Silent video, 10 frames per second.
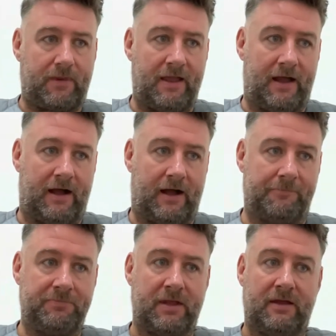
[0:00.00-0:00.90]

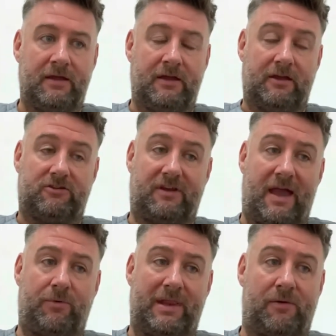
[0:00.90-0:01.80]
So
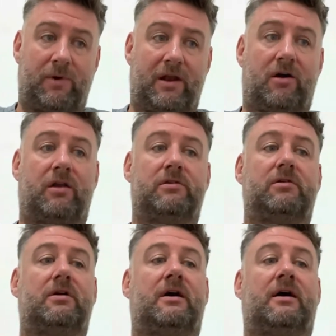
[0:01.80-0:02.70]
yeah, we then went on
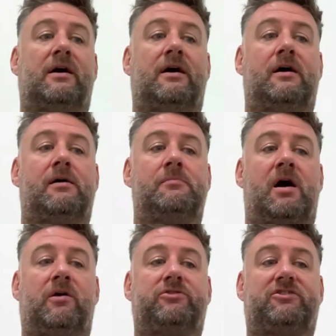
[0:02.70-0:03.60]

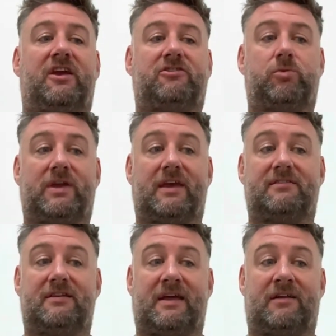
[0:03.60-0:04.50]
mile 6. We kicked it down